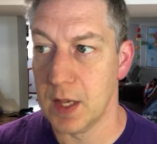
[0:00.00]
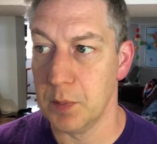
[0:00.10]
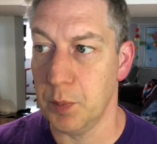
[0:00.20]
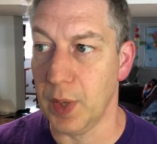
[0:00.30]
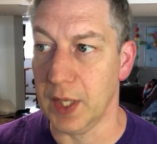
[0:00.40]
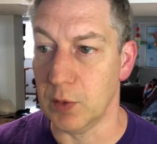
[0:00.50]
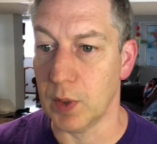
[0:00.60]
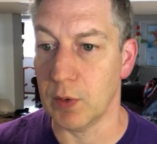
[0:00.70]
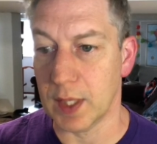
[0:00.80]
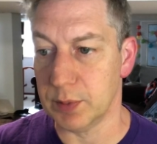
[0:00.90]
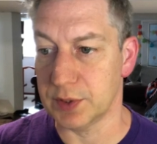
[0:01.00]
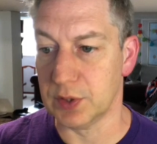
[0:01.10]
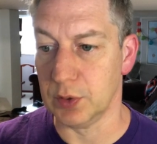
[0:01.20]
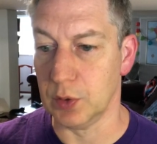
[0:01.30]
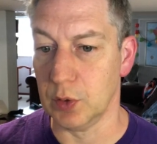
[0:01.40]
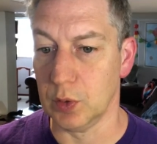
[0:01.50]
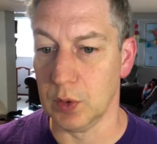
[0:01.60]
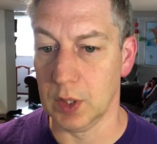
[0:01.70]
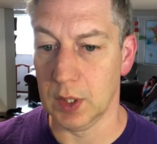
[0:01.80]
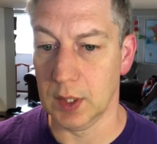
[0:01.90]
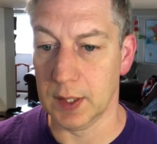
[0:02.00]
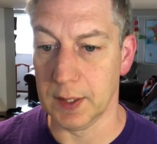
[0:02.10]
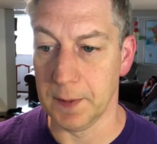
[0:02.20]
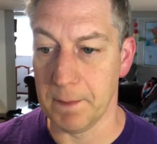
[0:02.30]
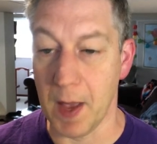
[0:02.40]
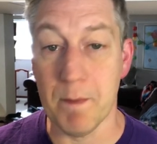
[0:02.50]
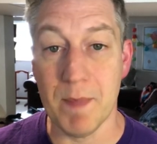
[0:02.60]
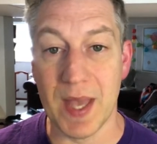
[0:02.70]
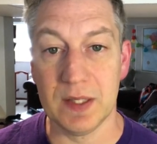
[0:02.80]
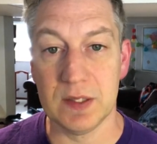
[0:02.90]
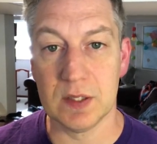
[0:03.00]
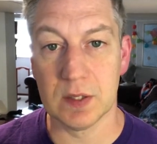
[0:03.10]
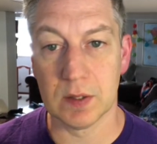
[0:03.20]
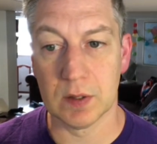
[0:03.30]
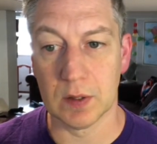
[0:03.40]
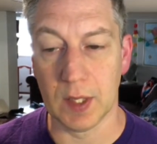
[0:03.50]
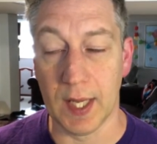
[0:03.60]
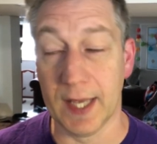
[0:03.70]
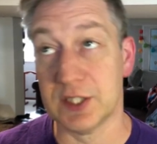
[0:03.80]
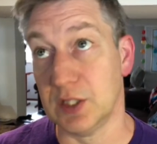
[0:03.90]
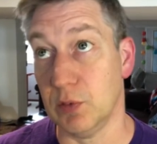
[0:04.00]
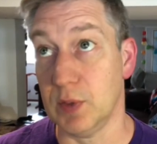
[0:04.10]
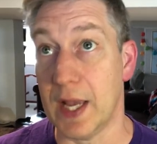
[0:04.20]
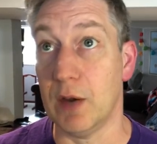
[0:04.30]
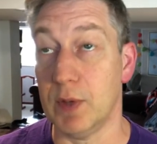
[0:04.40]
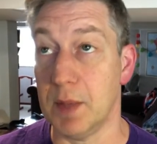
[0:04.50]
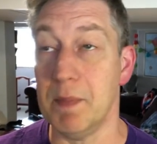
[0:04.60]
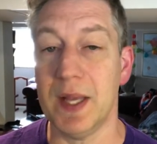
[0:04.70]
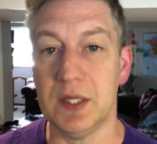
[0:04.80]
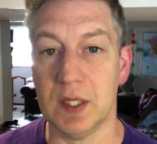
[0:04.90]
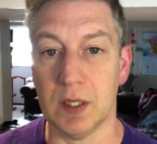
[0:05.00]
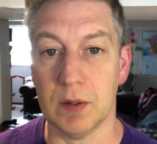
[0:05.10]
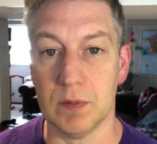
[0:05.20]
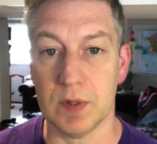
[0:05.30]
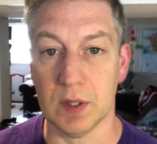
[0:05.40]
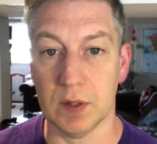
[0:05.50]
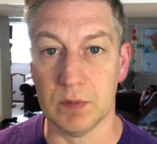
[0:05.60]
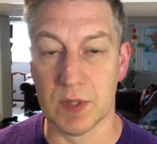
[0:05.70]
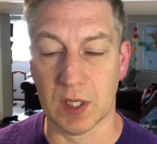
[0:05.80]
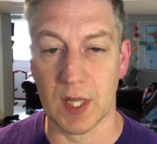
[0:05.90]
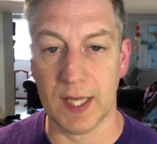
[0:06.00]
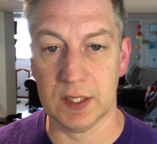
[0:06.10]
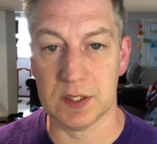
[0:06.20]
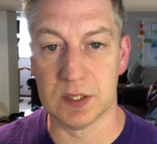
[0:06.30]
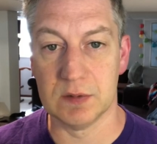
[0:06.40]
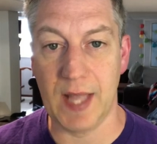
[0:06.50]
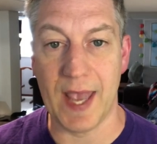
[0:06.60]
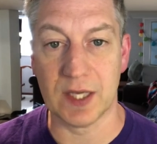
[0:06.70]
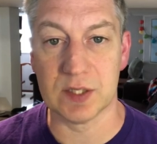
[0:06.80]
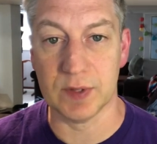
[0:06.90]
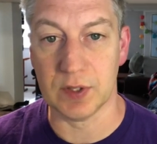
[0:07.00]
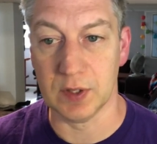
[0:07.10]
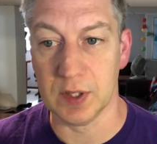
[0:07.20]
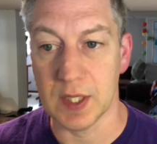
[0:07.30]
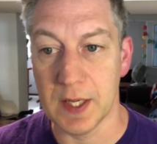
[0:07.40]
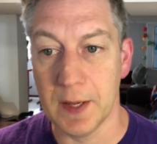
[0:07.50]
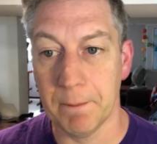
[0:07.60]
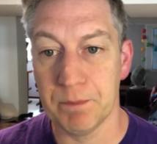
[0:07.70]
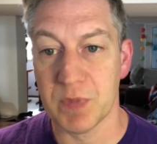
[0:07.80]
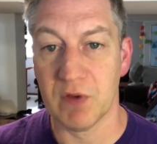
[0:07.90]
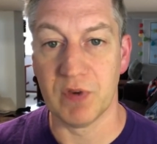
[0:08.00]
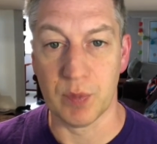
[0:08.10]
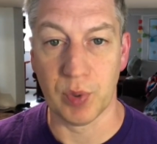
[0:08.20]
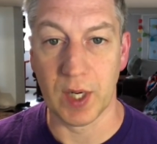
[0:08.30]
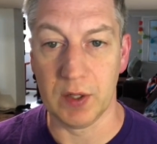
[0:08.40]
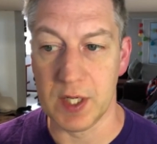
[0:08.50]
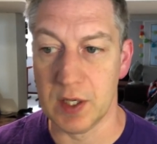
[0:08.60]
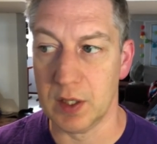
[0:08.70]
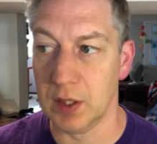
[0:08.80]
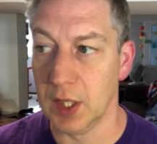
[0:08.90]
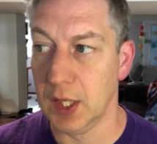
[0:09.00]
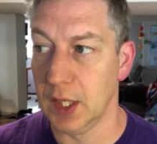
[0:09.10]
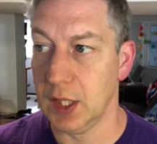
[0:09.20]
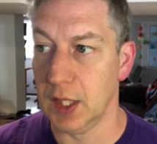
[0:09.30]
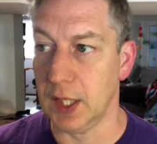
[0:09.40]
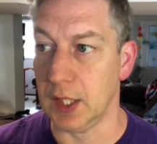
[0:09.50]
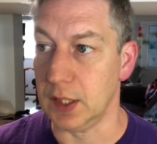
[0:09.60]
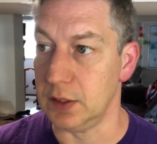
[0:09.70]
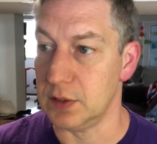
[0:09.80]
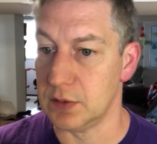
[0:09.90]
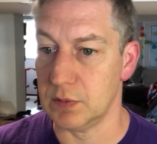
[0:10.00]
but we were able to amend, we amended the client's tax return for the prior year, and